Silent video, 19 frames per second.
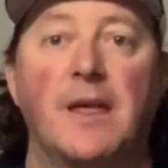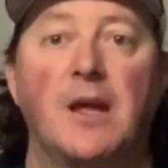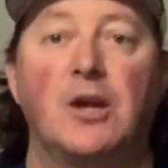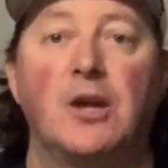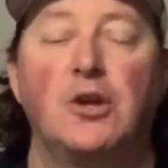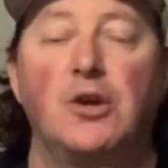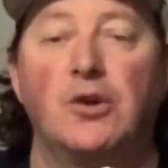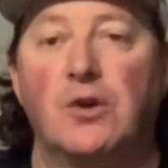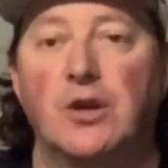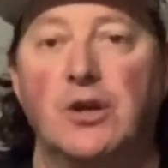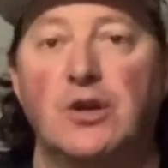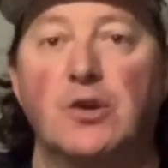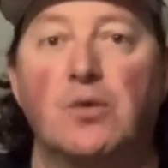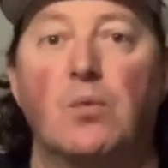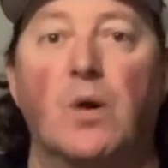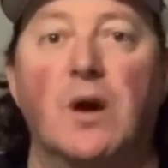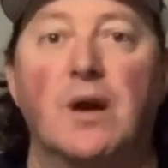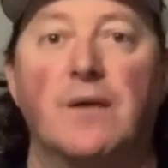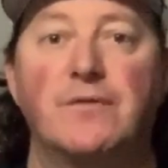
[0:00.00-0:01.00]
You can do
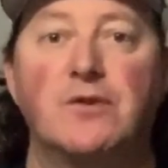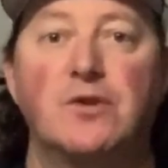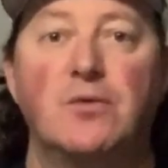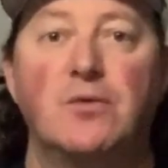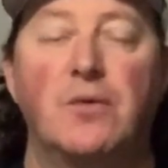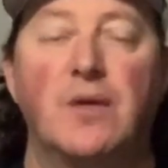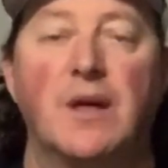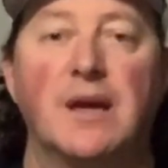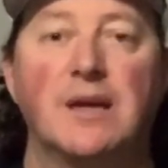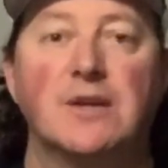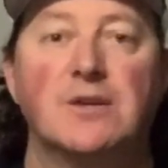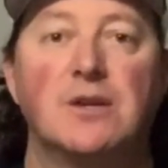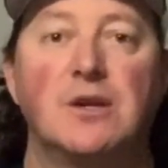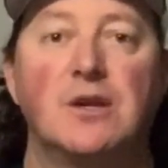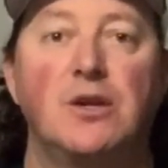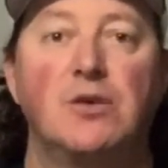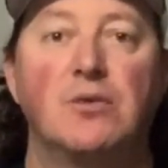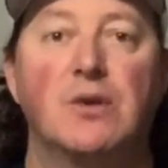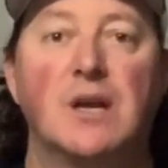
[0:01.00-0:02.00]
one of two things.
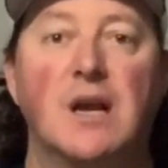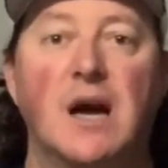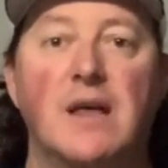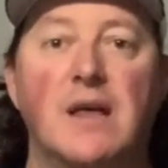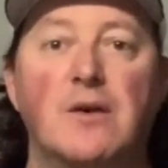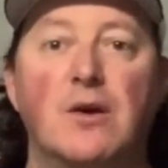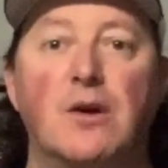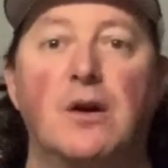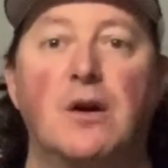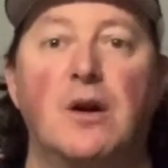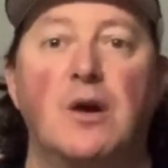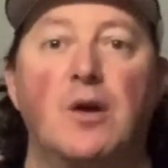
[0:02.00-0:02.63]
You can either